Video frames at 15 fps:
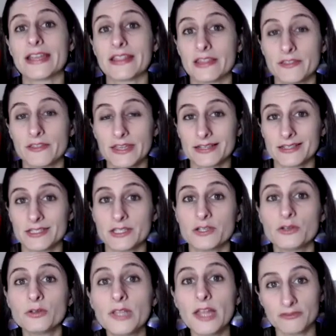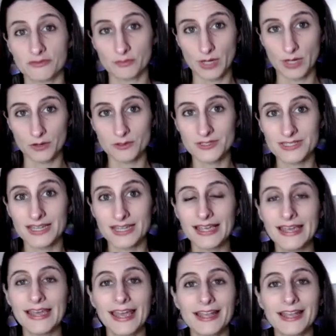doing the things you love most.